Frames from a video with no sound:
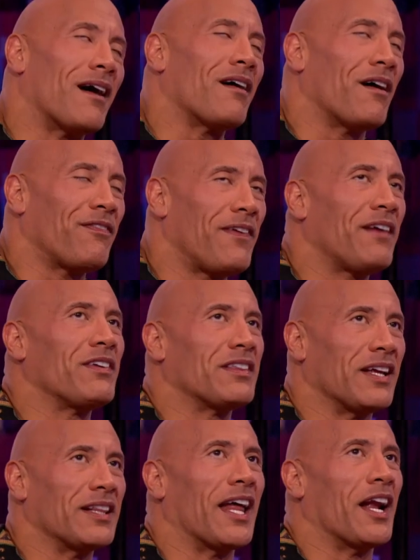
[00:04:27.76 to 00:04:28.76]
a favorite
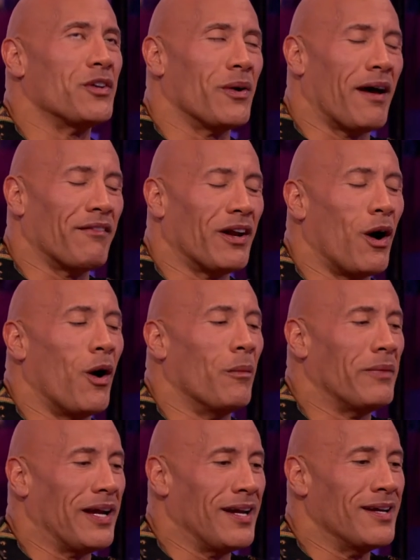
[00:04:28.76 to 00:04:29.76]
thing that I do have at
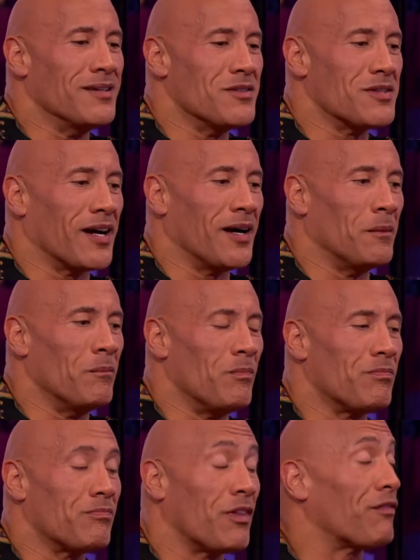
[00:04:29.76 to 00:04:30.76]
home is
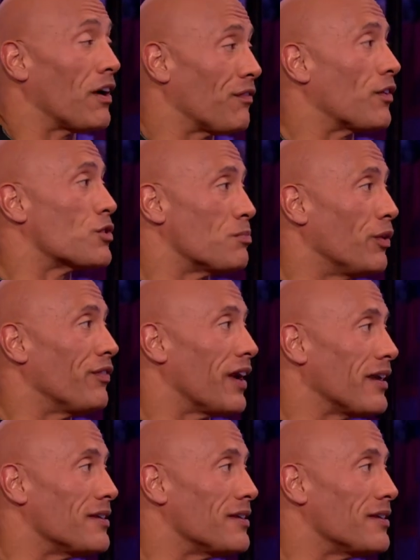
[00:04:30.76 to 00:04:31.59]
um, the very first movie I